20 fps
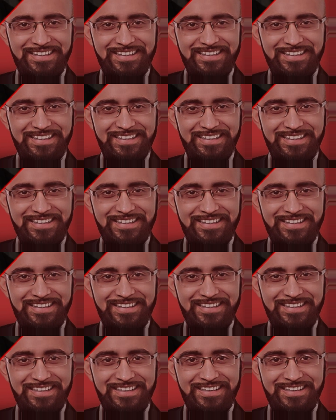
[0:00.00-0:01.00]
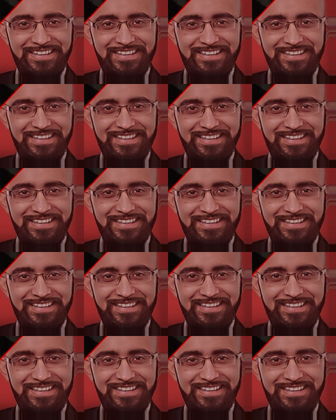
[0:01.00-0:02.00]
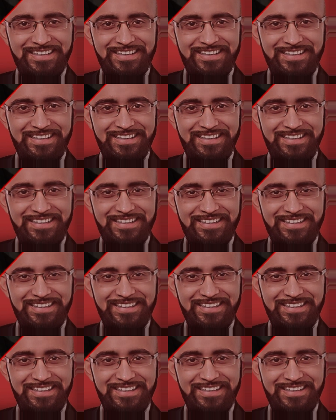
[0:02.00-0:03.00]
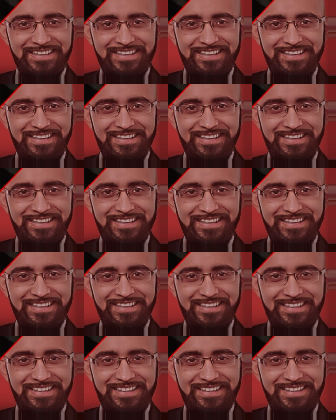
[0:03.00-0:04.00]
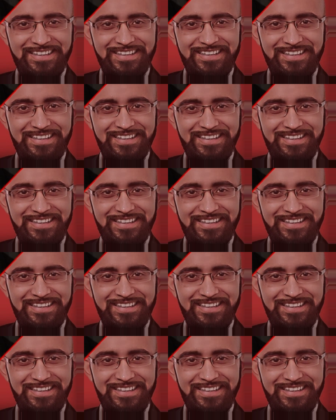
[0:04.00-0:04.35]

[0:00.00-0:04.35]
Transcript: No words are spoken by the person on screen.